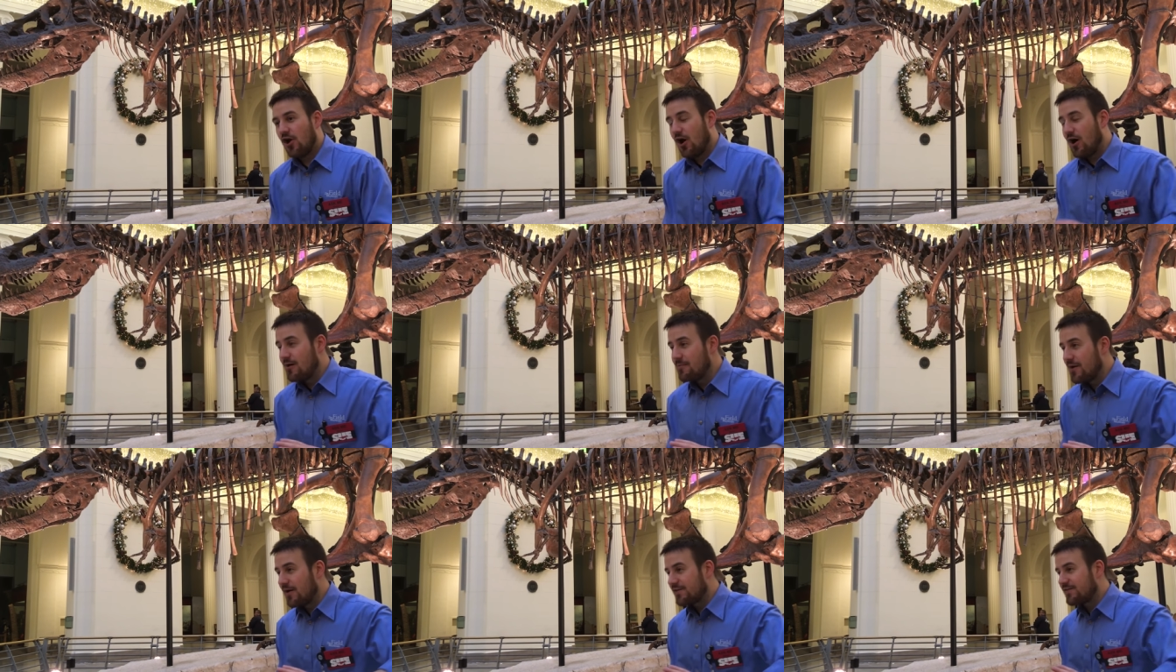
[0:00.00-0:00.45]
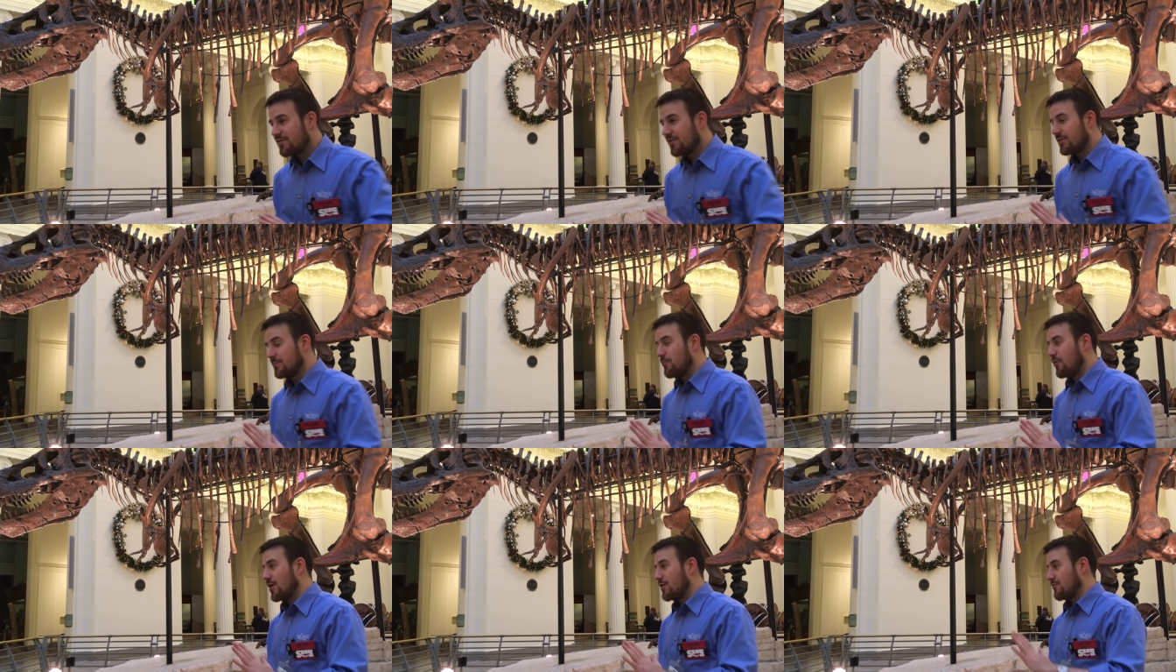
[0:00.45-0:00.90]
almost to
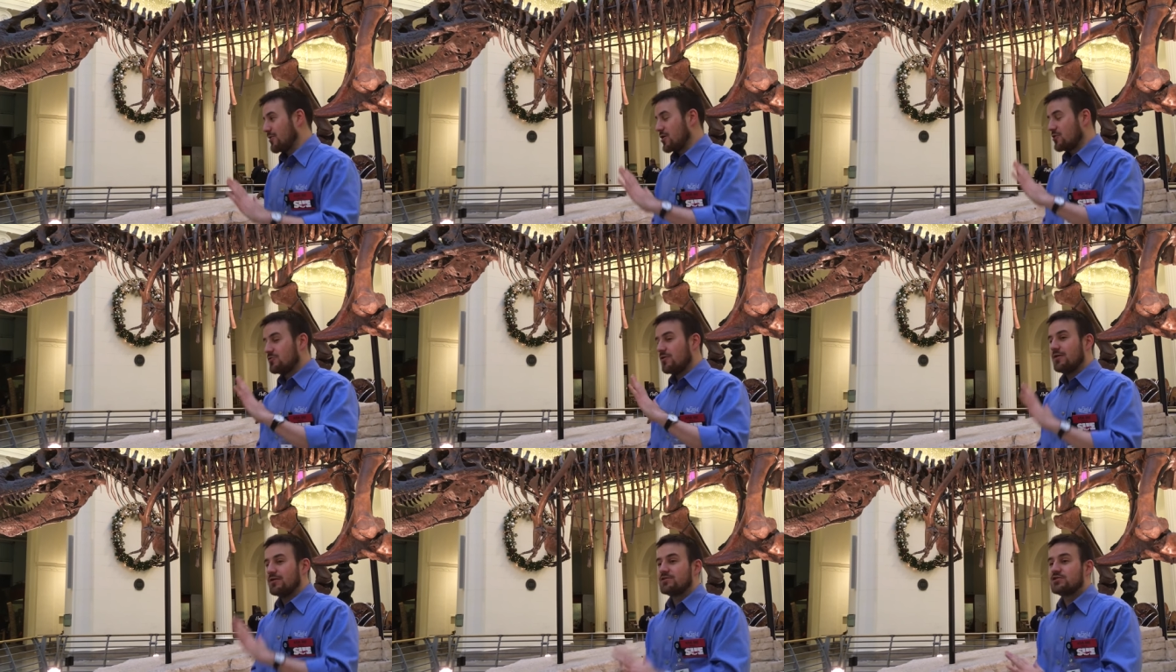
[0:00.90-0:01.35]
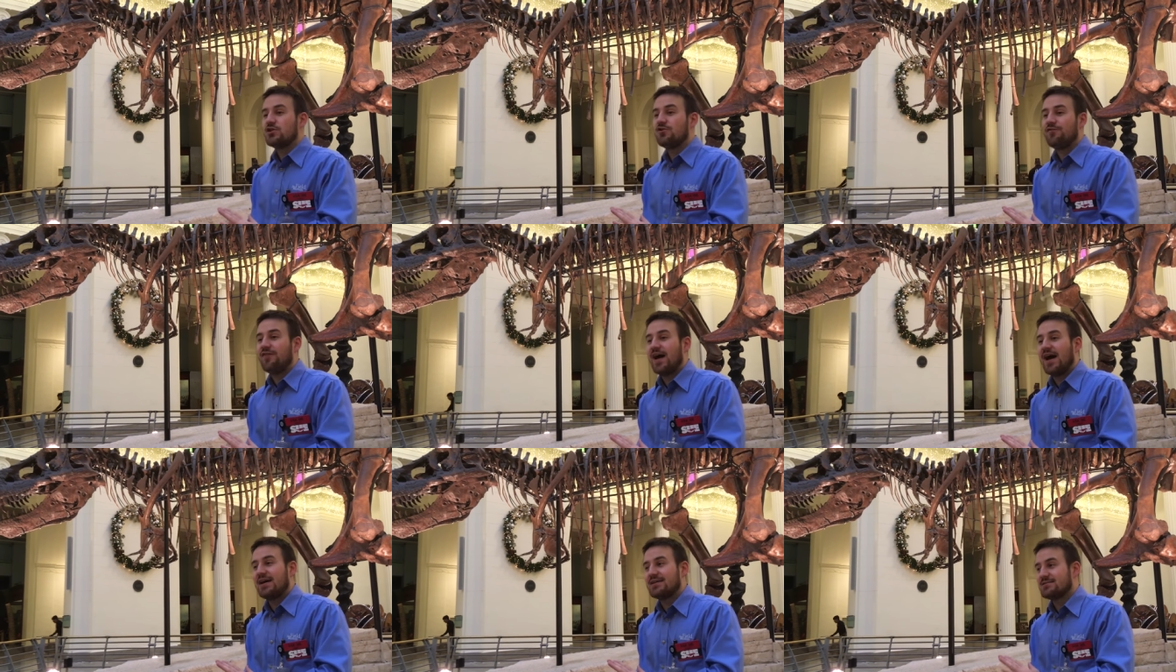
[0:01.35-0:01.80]
the point where you're growing too
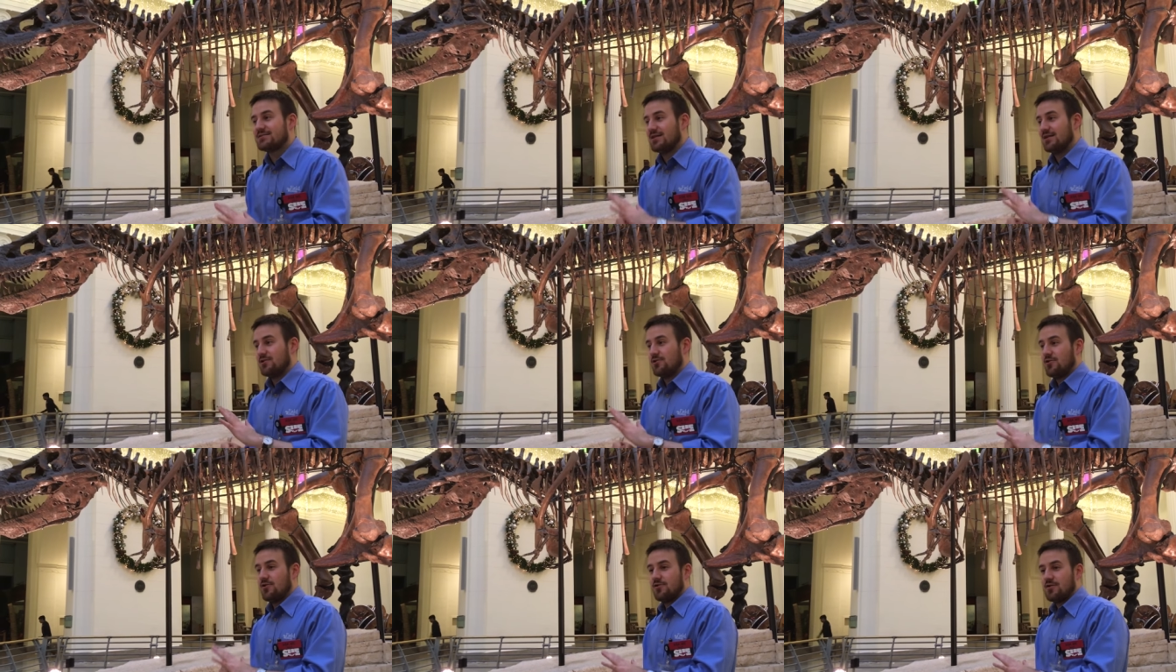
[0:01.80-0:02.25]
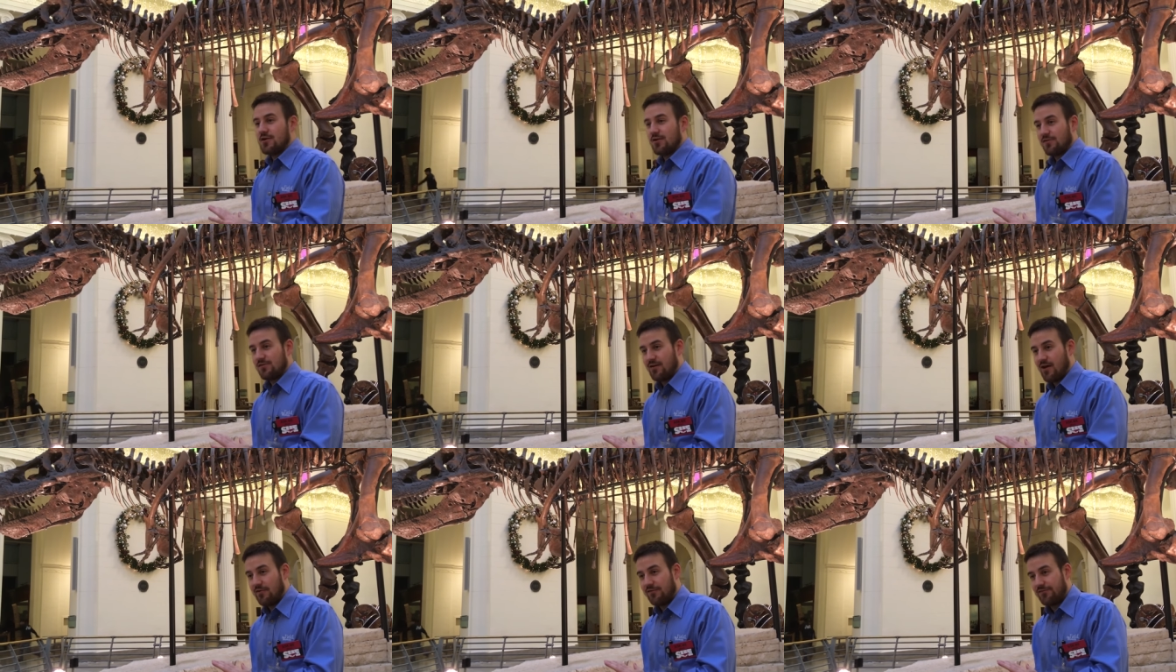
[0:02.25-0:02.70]
fast and you're hurting
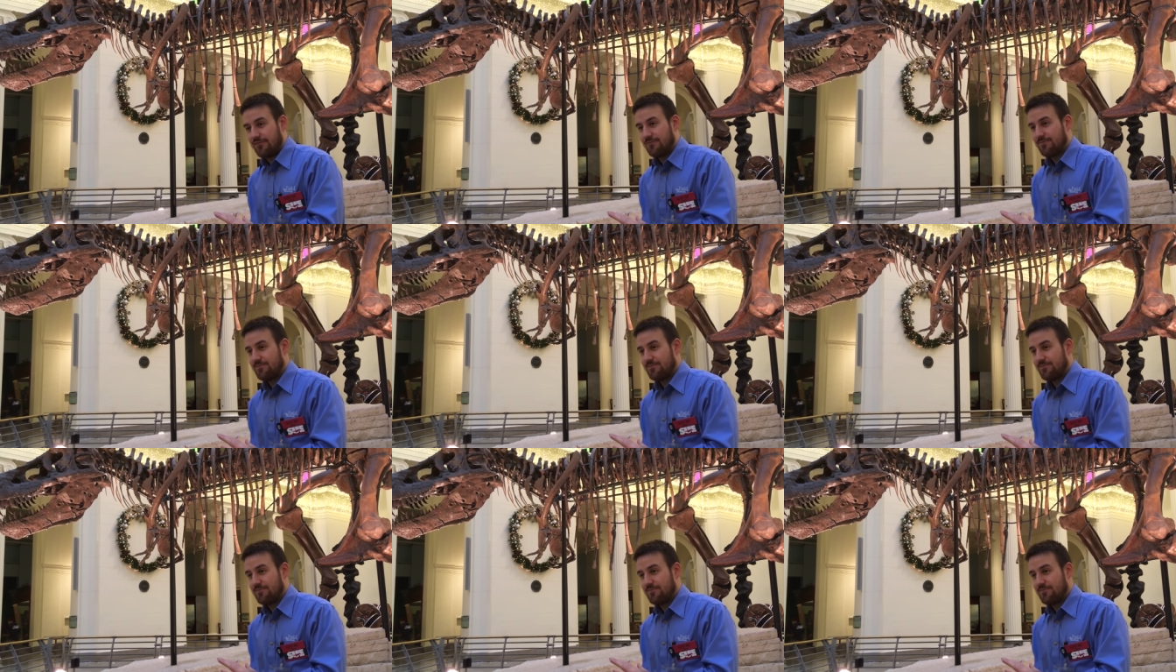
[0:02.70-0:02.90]
yourself,